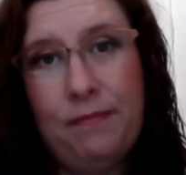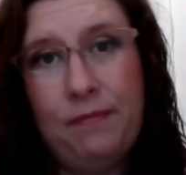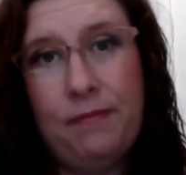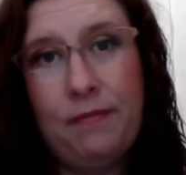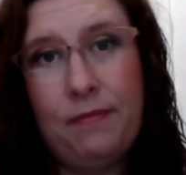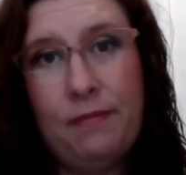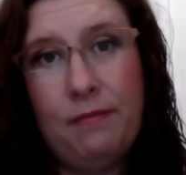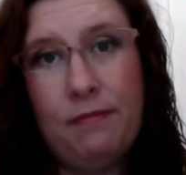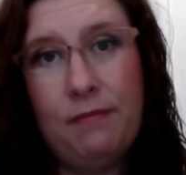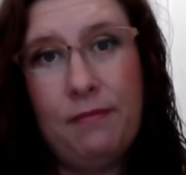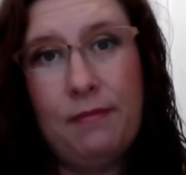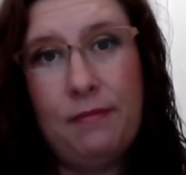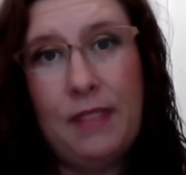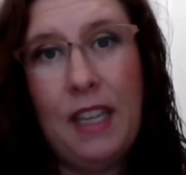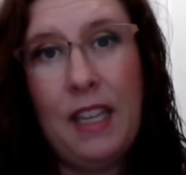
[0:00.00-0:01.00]

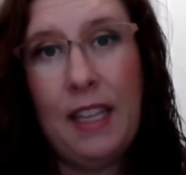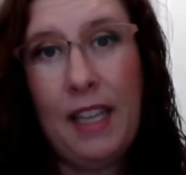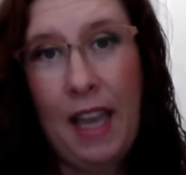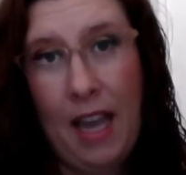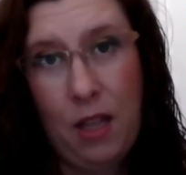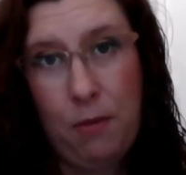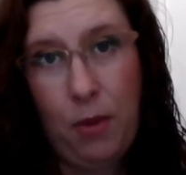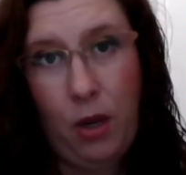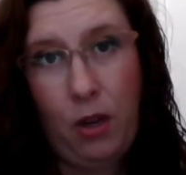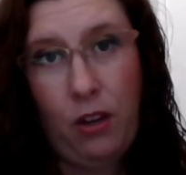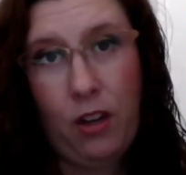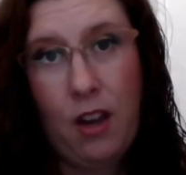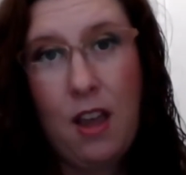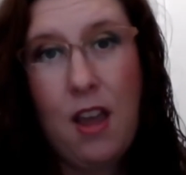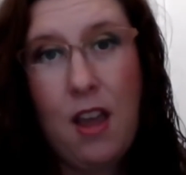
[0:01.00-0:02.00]
Wow. In
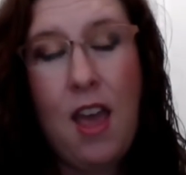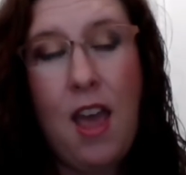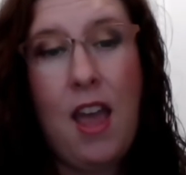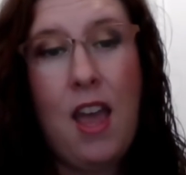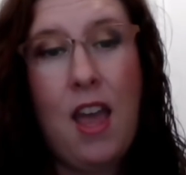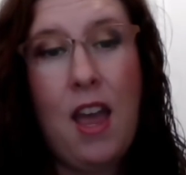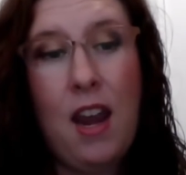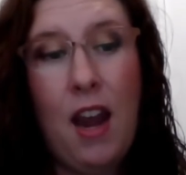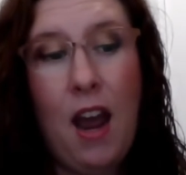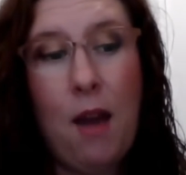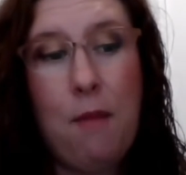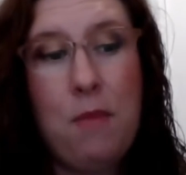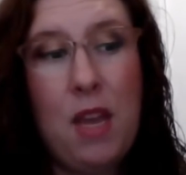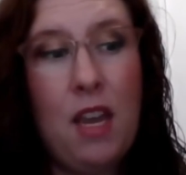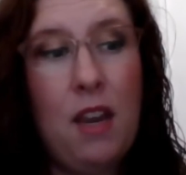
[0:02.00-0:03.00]
Gatlinburg. And I
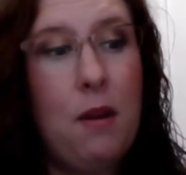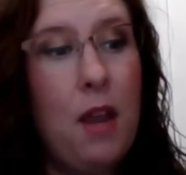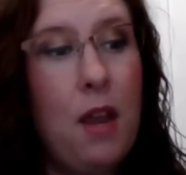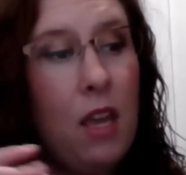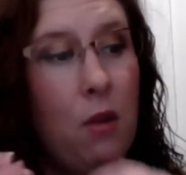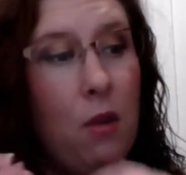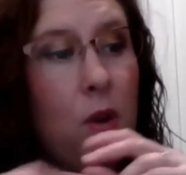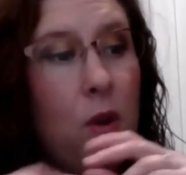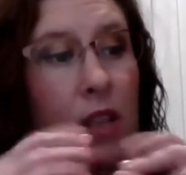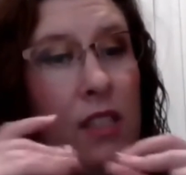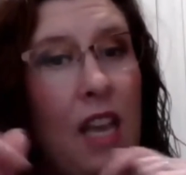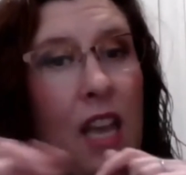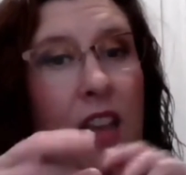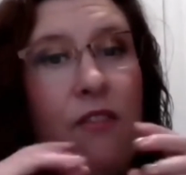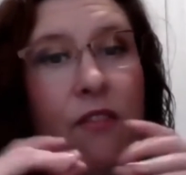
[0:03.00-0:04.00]
mean, it was
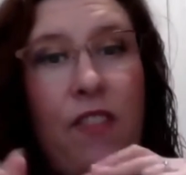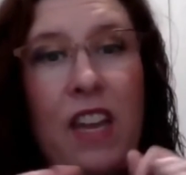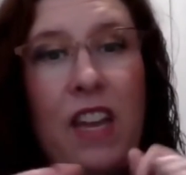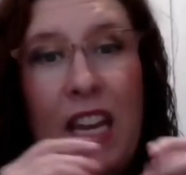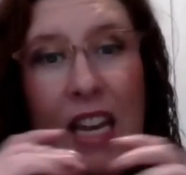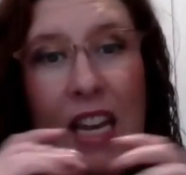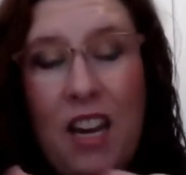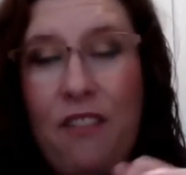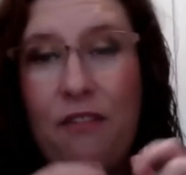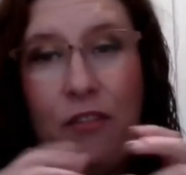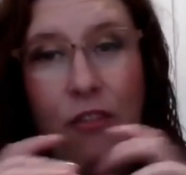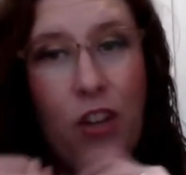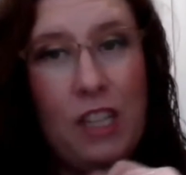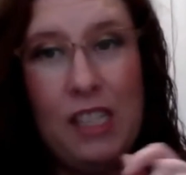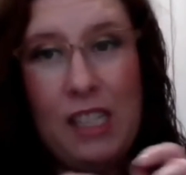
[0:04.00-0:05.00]
a feeding
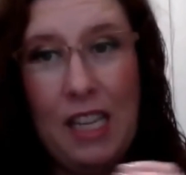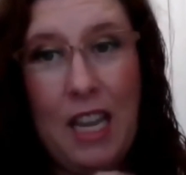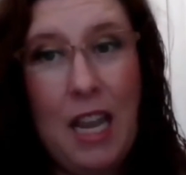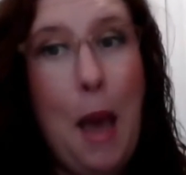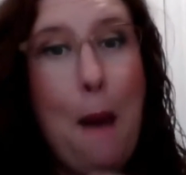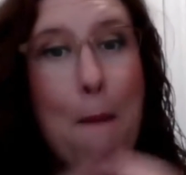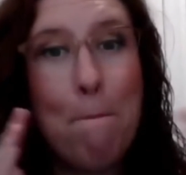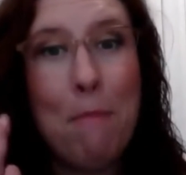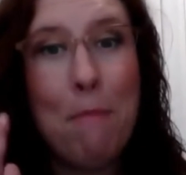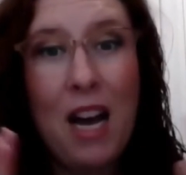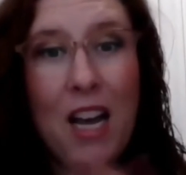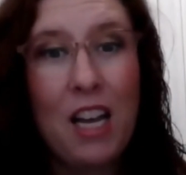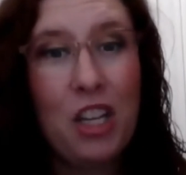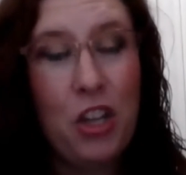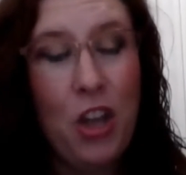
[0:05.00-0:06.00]
frenzy,
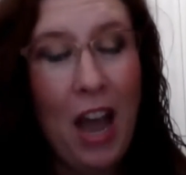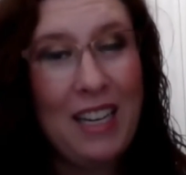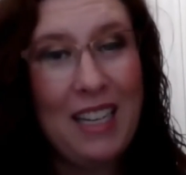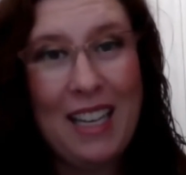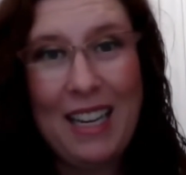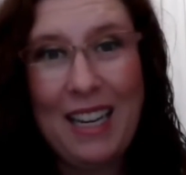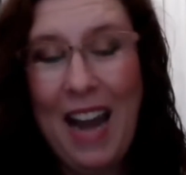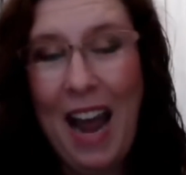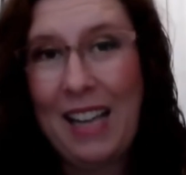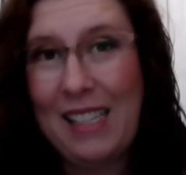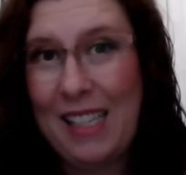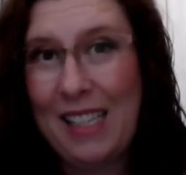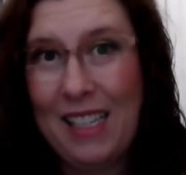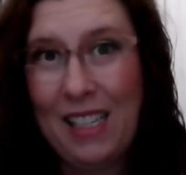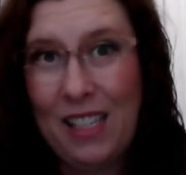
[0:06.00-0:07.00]
but you had to get it as
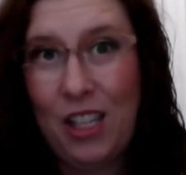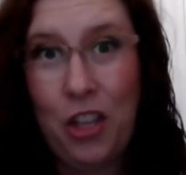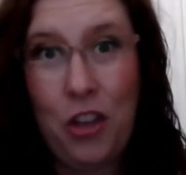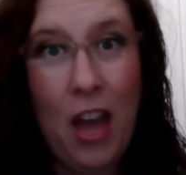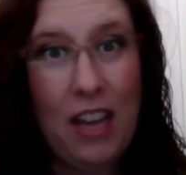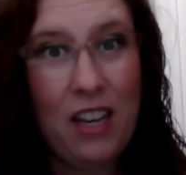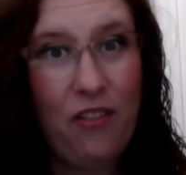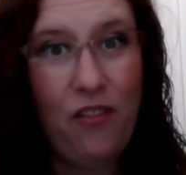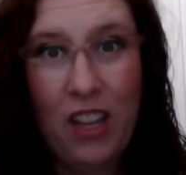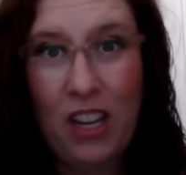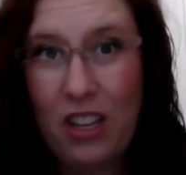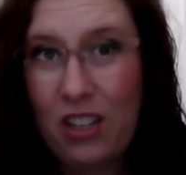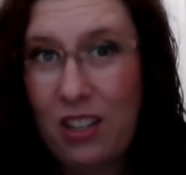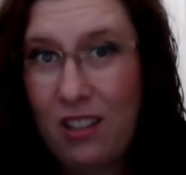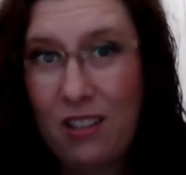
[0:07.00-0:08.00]
is. You had to
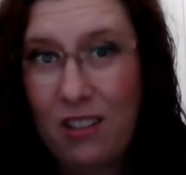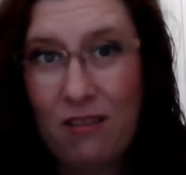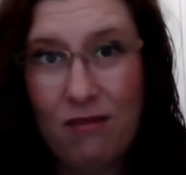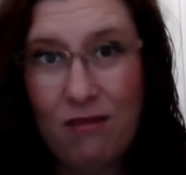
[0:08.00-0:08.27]
finish.